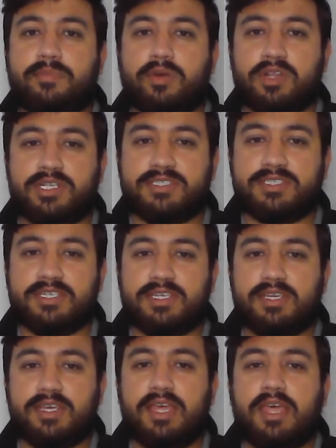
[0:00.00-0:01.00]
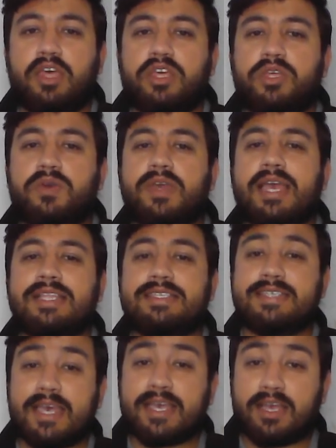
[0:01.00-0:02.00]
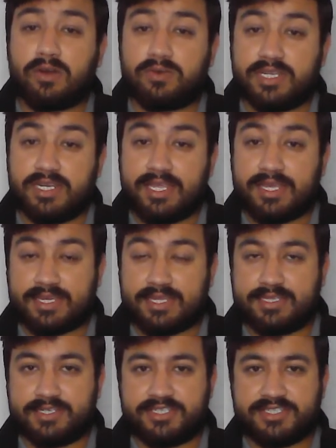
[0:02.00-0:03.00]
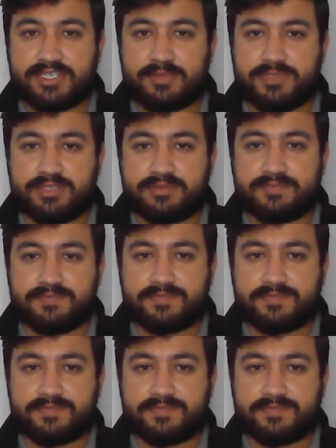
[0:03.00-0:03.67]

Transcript: policy, you can check out the link in the description.